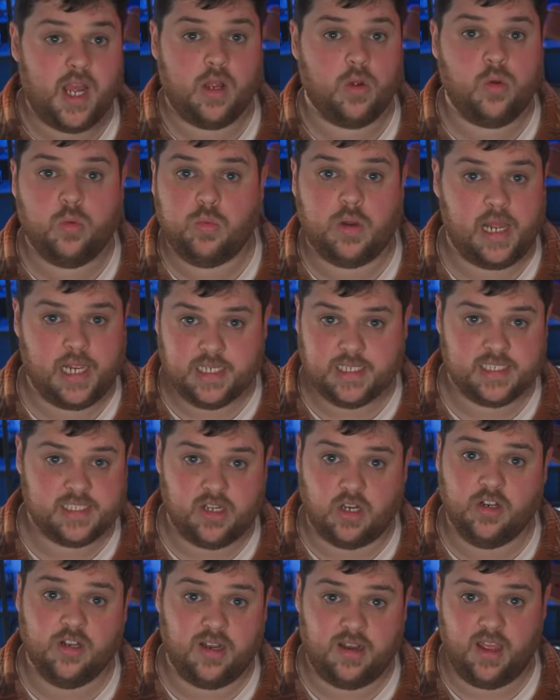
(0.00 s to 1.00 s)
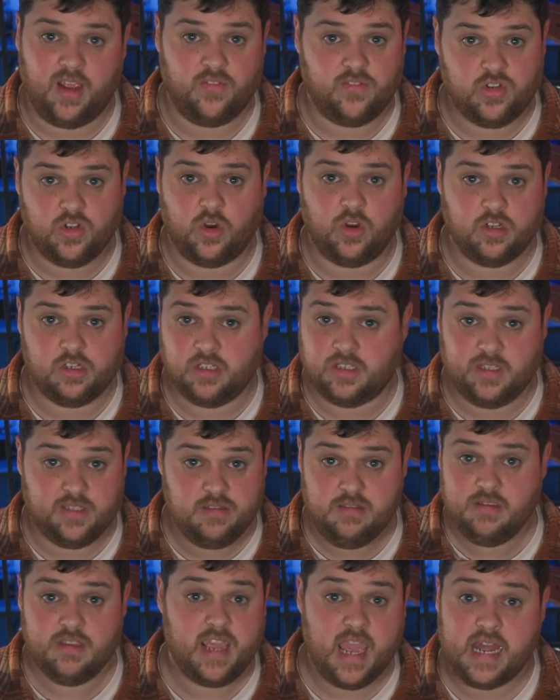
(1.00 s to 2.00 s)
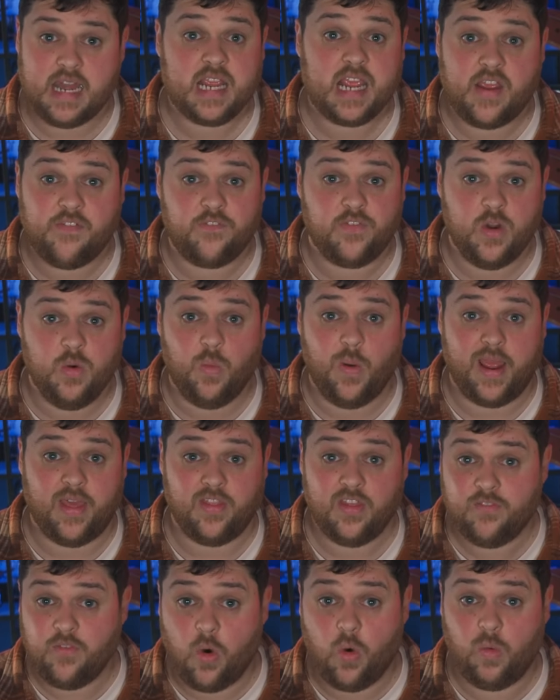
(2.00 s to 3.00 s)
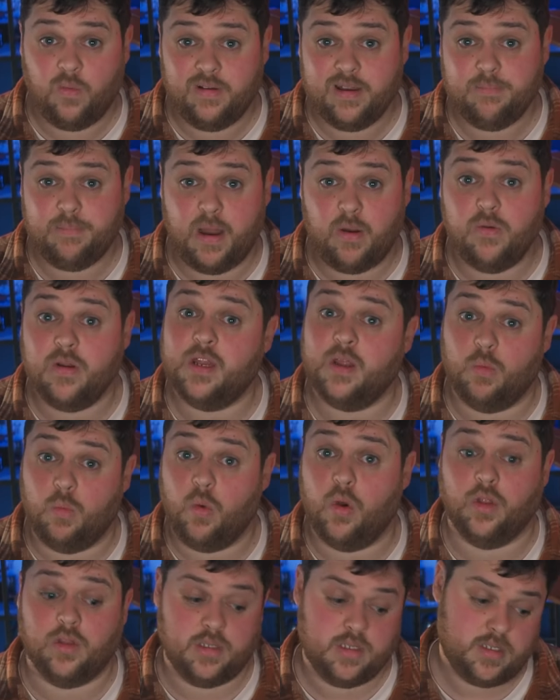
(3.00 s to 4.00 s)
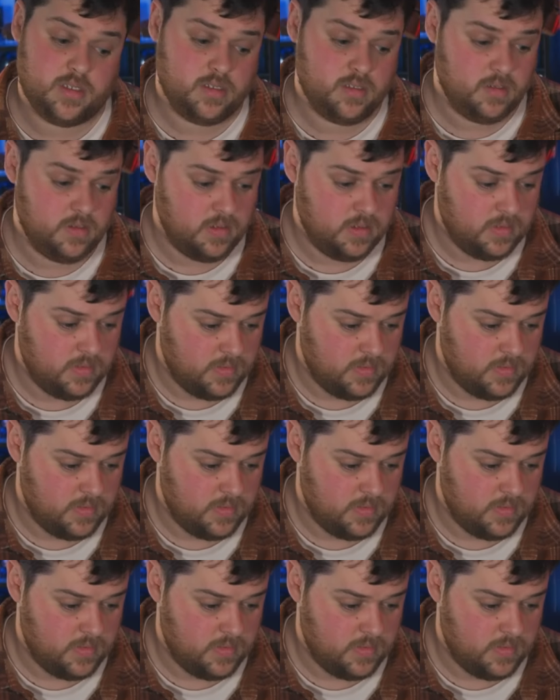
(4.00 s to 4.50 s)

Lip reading: Why is this unalive dog getting everywhere? They've already buried it once.